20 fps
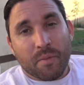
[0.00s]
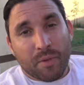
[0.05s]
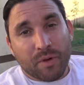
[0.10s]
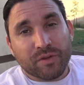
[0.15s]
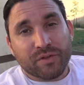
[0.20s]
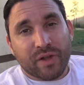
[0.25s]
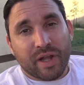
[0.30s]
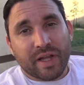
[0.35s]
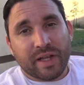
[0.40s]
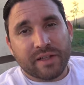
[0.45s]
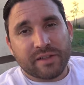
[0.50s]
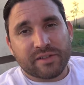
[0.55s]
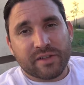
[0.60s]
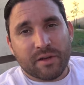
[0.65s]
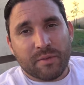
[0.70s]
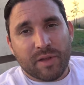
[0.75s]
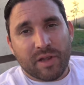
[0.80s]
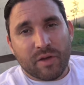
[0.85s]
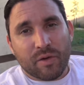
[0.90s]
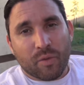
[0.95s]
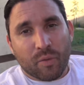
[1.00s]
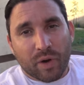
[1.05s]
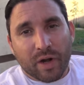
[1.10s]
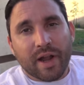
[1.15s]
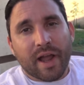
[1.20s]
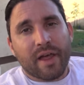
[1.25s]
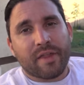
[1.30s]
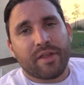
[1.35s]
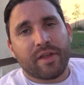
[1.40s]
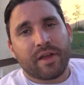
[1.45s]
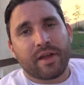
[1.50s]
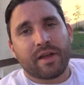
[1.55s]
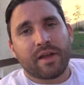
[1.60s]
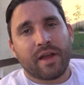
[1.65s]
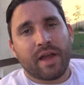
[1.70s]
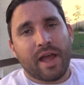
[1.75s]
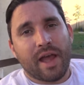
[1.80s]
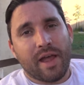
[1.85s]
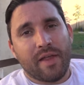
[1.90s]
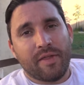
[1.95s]
Most likely it's gonna be your work ethic
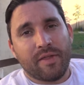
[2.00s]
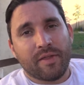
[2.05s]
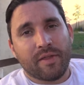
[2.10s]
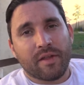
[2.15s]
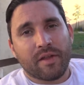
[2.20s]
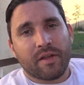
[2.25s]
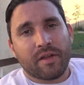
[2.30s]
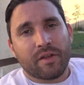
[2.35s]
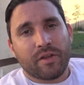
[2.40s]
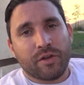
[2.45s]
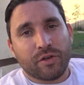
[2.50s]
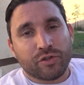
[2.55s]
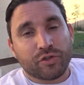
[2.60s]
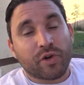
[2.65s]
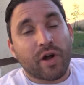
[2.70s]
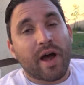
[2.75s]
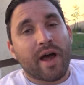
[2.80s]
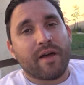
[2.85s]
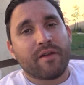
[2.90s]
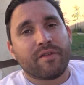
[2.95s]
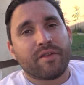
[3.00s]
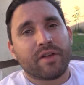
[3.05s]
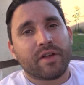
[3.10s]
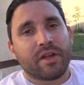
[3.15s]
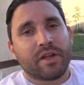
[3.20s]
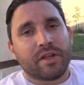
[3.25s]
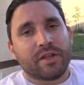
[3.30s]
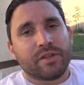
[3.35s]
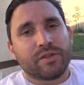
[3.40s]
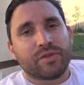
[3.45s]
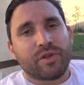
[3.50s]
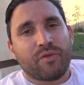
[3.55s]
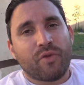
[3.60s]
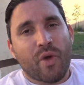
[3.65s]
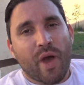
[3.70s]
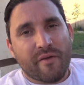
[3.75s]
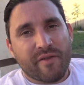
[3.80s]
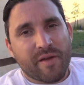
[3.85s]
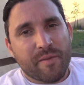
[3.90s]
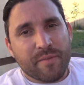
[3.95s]
and your drive. So if
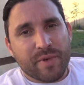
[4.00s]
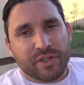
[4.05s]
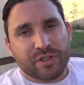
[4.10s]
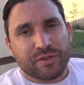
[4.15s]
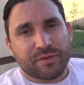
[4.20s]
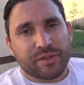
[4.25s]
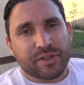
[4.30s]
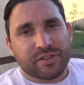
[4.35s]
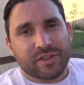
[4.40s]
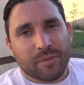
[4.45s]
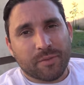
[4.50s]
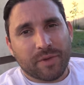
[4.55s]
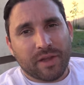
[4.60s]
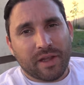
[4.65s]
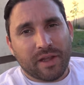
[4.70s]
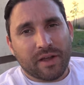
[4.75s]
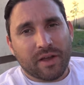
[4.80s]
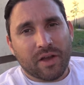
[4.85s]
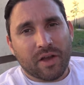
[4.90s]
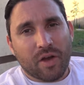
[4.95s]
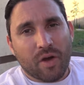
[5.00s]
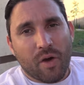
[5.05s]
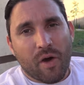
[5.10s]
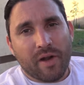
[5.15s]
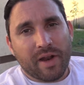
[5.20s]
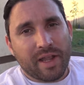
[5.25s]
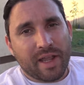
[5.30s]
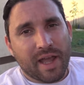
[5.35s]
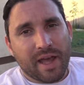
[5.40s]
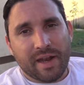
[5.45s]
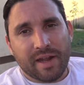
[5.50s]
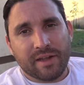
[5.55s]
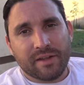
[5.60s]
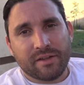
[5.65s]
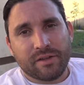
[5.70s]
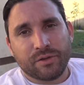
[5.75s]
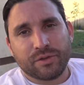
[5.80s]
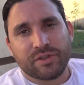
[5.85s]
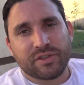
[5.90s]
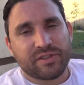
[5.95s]
you have ambition for something, go out and get
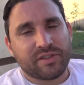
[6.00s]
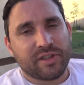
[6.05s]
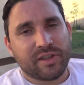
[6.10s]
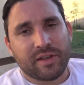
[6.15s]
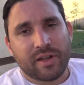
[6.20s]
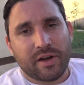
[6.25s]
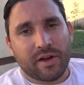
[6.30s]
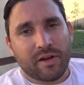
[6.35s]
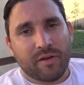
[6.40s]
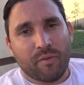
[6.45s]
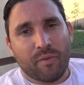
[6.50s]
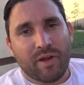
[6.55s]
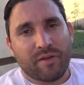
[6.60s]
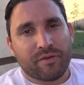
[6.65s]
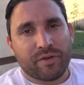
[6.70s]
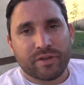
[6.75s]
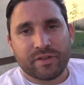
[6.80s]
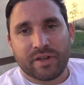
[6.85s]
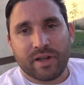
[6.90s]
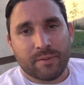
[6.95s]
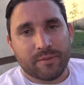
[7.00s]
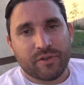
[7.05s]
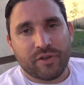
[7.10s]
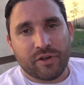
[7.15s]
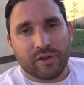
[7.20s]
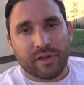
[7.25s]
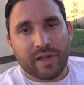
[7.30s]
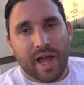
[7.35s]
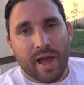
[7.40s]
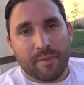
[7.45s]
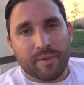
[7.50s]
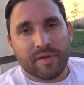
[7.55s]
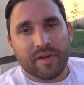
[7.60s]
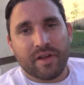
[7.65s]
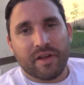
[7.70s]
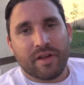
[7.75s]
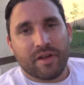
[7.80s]
it. Don't just sit there and wait for it to come to your lap.